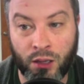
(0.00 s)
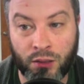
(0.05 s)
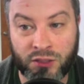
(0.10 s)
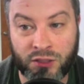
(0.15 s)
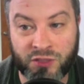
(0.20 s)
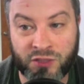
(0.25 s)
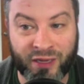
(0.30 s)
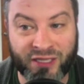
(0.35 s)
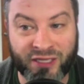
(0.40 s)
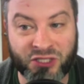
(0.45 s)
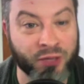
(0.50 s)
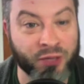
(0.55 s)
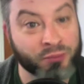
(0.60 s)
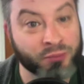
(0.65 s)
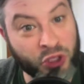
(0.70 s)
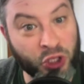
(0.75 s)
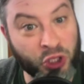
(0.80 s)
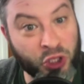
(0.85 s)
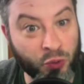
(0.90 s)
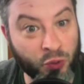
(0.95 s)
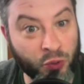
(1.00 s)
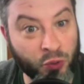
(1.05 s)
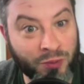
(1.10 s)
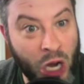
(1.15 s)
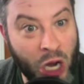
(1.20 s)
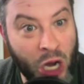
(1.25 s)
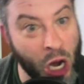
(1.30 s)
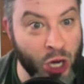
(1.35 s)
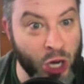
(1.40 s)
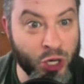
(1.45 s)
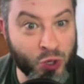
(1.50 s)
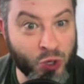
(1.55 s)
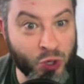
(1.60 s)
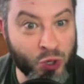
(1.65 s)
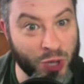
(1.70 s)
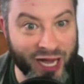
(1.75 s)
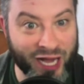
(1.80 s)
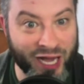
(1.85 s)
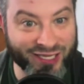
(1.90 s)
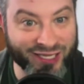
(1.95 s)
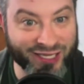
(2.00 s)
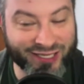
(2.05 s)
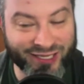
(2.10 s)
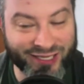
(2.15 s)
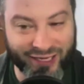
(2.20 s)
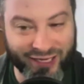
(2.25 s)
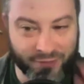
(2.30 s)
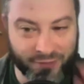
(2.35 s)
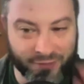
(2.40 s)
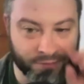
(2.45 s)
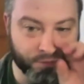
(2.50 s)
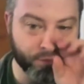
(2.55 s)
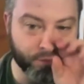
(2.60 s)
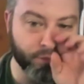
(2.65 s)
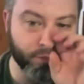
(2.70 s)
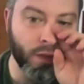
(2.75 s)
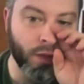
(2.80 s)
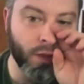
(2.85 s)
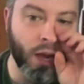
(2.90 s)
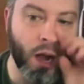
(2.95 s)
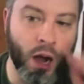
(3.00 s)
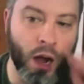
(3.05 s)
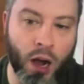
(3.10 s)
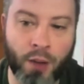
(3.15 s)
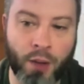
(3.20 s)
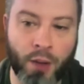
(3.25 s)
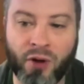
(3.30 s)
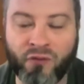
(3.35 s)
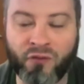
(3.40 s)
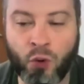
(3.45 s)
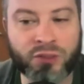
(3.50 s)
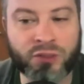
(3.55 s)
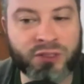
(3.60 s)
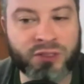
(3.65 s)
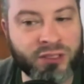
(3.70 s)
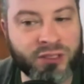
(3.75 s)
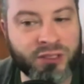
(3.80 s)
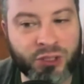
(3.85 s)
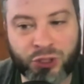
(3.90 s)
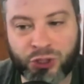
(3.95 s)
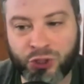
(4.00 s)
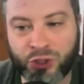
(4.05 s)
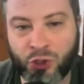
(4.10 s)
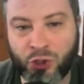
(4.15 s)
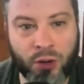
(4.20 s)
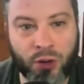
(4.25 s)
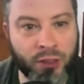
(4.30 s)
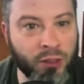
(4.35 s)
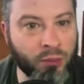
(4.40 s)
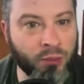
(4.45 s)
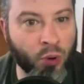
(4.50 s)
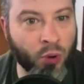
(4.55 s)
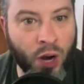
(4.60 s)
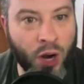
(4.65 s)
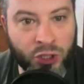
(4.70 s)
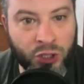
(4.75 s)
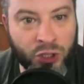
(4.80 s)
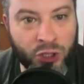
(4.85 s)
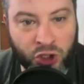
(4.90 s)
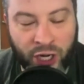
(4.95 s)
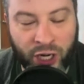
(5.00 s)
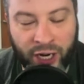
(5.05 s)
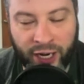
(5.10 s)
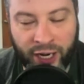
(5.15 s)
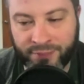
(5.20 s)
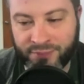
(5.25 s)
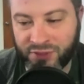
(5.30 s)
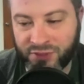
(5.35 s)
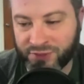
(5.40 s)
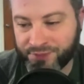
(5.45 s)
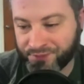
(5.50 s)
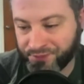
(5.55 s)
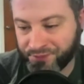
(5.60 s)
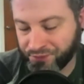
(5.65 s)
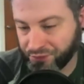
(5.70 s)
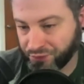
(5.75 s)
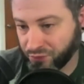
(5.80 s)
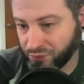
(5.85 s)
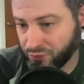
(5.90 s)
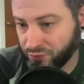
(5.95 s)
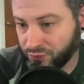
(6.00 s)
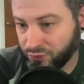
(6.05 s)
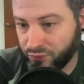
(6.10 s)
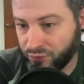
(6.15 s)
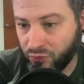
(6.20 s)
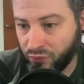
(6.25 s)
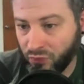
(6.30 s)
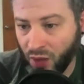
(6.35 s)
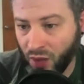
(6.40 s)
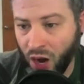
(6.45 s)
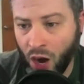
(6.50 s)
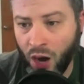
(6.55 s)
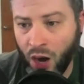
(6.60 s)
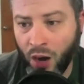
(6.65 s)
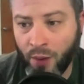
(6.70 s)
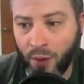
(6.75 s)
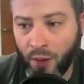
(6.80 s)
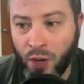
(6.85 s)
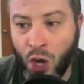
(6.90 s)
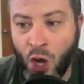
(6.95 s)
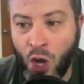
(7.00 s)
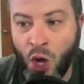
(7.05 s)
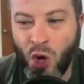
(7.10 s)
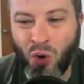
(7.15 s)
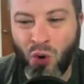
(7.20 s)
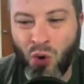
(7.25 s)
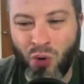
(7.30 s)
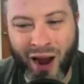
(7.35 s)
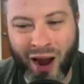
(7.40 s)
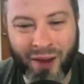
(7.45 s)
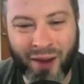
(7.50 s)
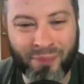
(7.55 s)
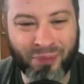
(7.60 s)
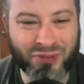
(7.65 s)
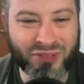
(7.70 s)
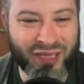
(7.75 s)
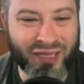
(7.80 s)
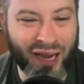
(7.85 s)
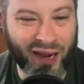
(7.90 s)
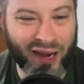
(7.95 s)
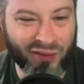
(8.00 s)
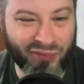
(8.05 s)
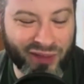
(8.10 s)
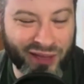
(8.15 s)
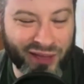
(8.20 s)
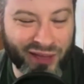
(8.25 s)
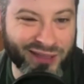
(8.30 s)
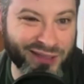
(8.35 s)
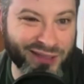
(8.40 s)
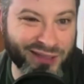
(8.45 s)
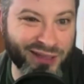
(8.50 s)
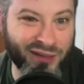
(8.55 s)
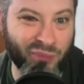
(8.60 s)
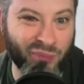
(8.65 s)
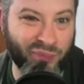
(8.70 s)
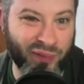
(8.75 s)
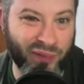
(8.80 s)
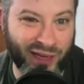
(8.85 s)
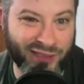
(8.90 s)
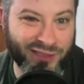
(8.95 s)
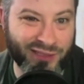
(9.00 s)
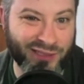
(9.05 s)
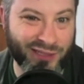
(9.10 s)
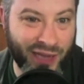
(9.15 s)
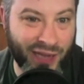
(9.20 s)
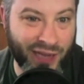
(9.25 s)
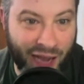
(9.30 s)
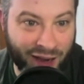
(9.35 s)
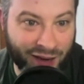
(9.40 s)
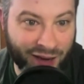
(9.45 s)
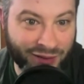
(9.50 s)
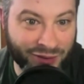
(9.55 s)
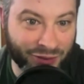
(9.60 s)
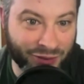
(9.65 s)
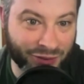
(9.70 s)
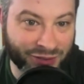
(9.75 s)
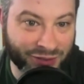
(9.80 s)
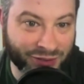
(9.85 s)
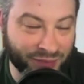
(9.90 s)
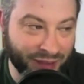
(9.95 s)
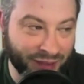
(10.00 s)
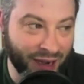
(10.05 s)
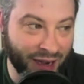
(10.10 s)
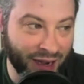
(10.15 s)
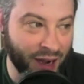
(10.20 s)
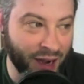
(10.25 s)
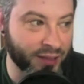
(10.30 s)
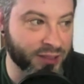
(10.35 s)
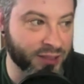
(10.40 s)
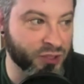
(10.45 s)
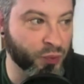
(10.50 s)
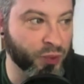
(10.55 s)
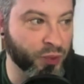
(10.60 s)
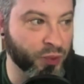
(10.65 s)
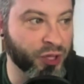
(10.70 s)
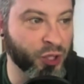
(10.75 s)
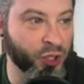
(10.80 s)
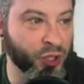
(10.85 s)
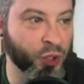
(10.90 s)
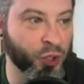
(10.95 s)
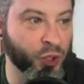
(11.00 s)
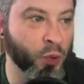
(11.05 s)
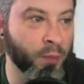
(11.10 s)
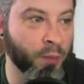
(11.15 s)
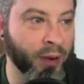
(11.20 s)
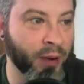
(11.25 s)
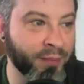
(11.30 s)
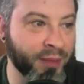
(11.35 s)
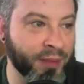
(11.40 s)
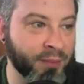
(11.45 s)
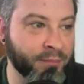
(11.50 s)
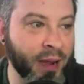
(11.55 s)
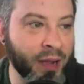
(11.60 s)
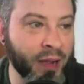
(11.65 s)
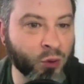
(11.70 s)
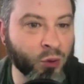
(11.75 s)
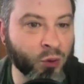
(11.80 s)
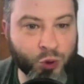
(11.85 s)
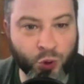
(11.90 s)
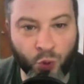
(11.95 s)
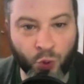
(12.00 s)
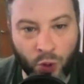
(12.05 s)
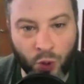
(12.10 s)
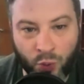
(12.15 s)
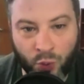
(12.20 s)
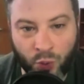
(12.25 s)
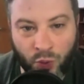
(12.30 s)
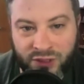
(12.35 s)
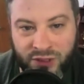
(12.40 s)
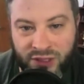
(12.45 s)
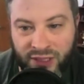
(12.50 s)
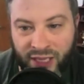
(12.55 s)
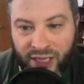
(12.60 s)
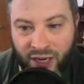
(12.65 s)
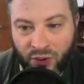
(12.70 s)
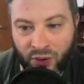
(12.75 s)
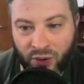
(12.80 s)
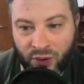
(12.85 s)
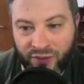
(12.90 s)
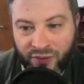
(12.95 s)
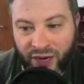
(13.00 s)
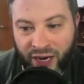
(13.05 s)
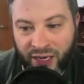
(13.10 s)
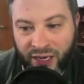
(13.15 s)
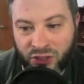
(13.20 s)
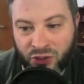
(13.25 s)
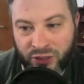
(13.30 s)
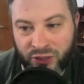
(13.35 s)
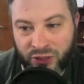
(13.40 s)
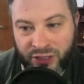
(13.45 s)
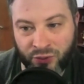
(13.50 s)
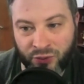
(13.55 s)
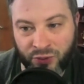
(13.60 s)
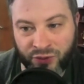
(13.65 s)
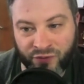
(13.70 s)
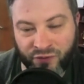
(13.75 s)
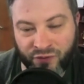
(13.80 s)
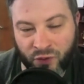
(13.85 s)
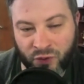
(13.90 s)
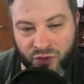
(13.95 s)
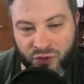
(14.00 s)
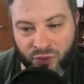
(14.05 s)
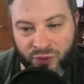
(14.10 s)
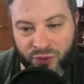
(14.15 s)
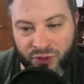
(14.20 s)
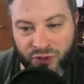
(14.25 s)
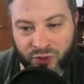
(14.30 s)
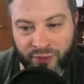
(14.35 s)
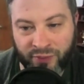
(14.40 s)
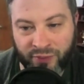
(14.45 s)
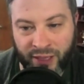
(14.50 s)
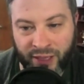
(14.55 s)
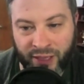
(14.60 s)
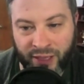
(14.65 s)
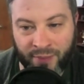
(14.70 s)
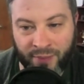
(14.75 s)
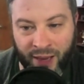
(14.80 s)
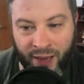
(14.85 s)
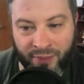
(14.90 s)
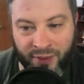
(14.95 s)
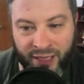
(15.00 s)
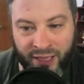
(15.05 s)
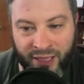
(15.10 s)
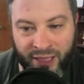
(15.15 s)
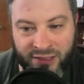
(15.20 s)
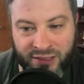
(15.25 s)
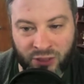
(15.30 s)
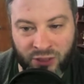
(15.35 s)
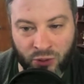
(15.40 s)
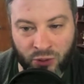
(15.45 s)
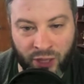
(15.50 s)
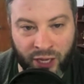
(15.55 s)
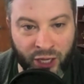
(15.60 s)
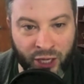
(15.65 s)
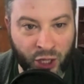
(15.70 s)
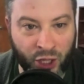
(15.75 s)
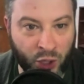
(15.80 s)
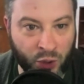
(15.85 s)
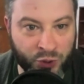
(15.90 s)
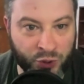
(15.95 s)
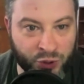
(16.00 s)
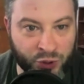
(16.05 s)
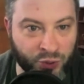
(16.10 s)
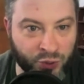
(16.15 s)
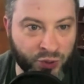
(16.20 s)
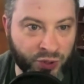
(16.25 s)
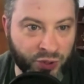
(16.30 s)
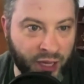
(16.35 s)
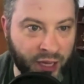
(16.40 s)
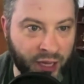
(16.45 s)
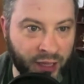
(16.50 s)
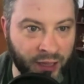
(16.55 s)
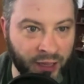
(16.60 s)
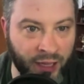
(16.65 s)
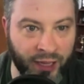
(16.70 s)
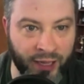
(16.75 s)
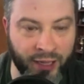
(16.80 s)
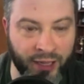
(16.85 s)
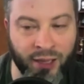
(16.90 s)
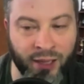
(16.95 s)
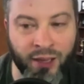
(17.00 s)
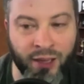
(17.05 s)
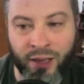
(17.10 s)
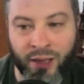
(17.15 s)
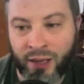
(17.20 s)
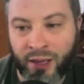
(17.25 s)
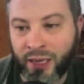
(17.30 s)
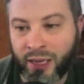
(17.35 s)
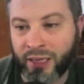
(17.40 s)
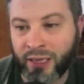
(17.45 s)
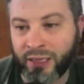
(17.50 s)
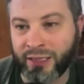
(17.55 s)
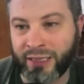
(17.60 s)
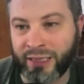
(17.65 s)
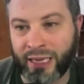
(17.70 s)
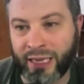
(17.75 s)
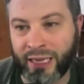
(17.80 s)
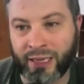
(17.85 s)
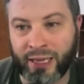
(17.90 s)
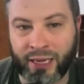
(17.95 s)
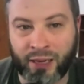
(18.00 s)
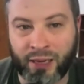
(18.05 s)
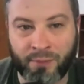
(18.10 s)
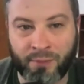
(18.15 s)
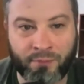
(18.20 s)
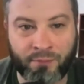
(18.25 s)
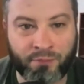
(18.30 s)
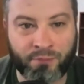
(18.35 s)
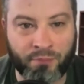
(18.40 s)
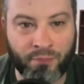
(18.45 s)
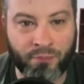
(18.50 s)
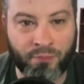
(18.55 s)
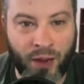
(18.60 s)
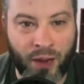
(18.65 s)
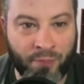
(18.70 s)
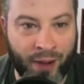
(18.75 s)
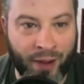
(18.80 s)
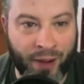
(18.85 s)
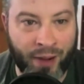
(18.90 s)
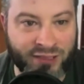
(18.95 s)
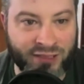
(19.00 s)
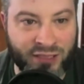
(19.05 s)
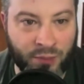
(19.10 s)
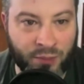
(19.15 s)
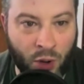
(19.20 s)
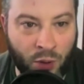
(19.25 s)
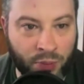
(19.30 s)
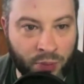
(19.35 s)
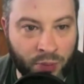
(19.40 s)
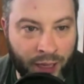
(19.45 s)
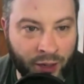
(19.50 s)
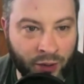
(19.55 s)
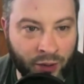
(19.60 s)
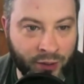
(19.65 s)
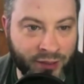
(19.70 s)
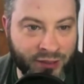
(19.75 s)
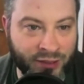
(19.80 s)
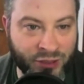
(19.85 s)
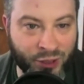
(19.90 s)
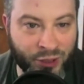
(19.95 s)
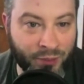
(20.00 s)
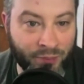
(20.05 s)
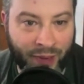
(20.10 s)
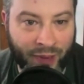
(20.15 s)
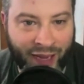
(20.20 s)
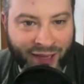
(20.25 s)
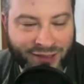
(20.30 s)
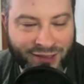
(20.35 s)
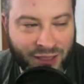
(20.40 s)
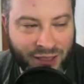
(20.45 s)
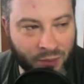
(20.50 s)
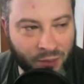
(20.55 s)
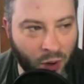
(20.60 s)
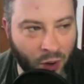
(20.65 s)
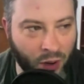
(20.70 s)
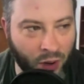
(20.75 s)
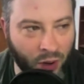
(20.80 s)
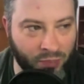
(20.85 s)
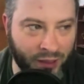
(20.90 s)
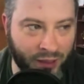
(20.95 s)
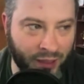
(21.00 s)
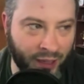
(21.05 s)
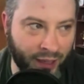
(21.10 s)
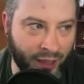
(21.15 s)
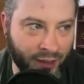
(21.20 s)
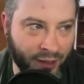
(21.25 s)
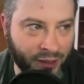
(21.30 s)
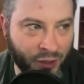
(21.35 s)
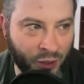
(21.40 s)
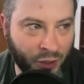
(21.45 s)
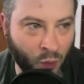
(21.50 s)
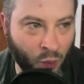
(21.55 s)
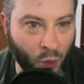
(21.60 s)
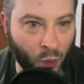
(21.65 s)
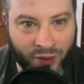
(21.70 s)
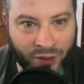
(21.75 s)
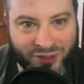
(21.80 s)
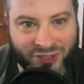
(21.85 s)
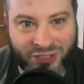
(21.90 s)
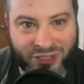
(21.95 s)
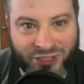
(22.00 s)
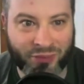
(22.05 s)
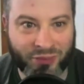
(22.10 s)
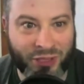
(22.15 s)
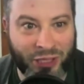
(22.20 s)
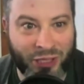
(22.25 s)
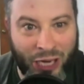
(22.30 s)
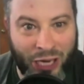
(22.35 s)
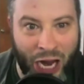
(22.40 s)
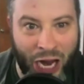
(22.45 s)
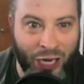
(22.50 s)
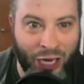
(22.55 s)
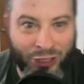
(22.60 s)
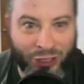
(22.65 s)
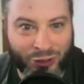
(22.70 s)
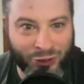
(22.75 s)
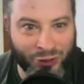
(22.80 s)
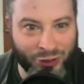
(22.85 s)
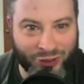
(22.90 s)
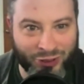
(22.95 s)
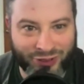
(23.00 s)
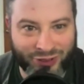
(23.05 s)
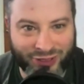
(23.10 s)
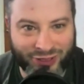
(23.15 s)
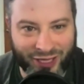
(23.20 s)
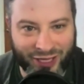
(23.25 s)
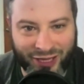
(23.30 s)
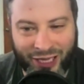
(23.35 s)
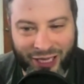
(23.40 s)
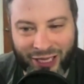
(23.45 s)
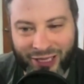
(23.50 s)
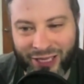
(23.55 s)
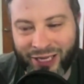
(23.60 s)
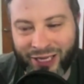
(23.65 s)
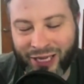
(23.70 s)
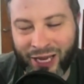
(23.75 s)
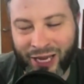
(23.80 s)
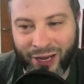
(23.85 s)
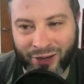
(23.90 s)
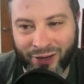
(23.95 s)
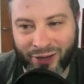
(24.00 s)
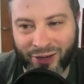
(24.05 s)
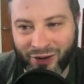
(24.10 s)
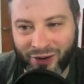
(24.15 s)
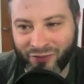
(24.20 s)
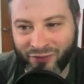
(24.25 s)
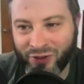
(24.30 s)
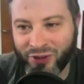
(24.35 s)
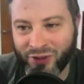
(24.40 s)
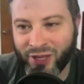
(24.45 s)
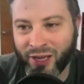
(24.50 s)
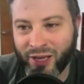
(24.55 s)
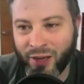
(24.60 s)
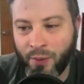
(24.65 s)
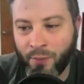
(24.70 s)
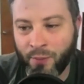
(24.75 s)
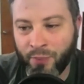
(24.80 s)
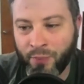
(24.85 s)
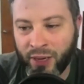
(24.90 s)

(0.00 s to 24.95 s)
Space Jam 2, A New Legacy. Of course, this is starring LeBron James, who I personally, I don't think he's like the best actor, to be honest with you. But I mean, Michael Jordan wasn't that great of an actor either in the first one. So I mean, like, maybe that's their like go-to thing, like get like a basketball player that's good at basketball, but like, you know, wants to be an actor because they think they can and everything.